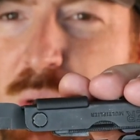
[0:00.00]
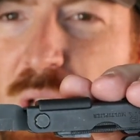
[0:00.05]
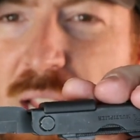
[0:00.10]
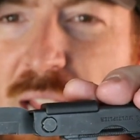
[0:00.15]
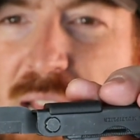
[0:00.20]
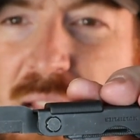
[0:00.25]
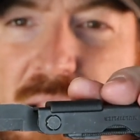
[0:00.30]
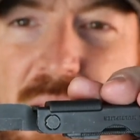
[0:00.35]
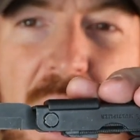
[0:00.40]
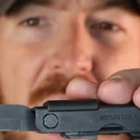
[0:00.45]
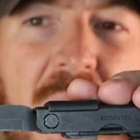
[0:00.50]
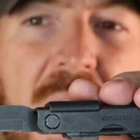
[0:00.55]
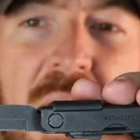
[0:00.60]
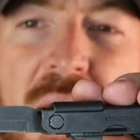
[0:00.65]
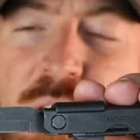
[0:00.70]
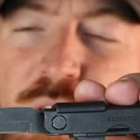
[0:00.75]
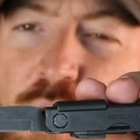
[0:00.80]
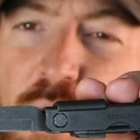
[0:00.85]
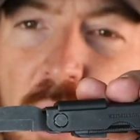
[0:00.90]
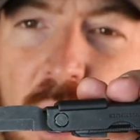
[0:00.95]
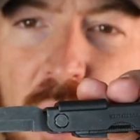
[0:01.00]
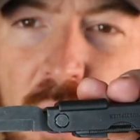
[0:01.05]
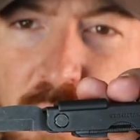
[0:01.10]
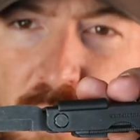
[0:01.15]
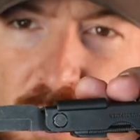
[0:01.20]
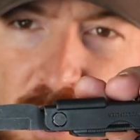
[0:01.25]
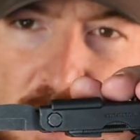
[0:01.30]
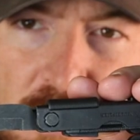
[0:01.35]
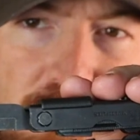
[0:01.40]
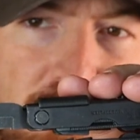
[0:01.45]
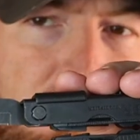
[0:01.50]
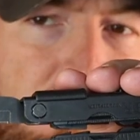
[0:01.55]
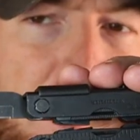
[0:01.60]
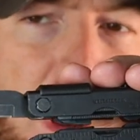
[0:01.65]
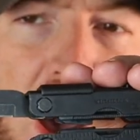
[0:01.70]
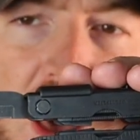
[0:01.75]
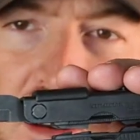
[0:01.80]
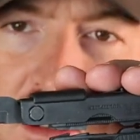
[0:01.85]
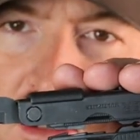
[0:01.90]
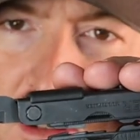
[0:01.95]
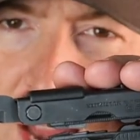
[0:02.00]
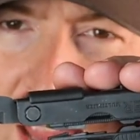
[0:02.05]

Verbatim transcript: blade, and your other bottle